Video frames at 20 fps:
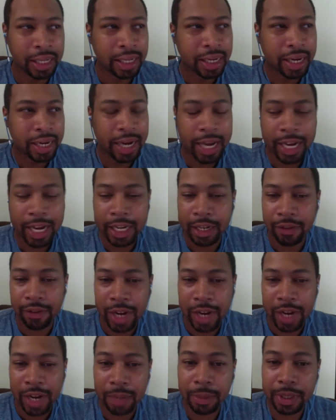
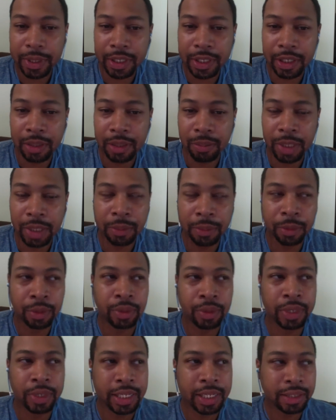95% of
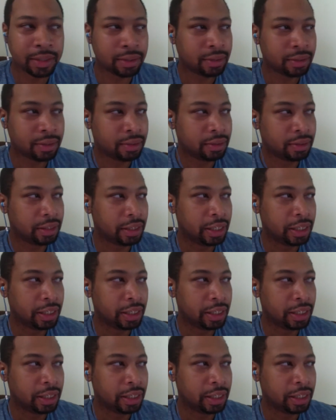people that's